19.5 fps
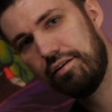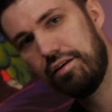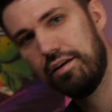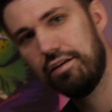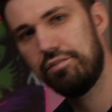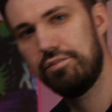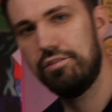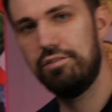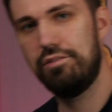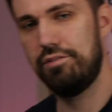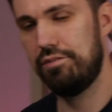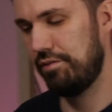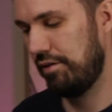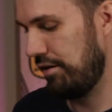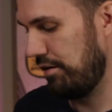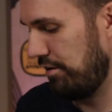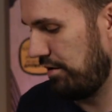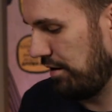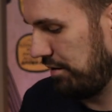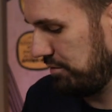the edges.
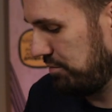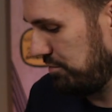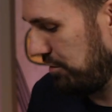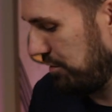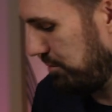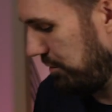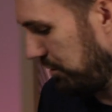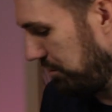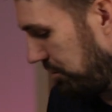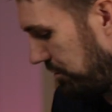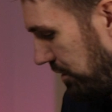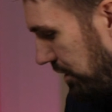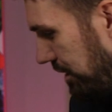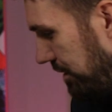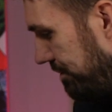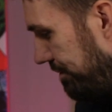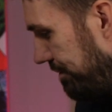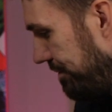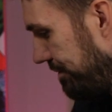Gonna grab some more bubble wrap.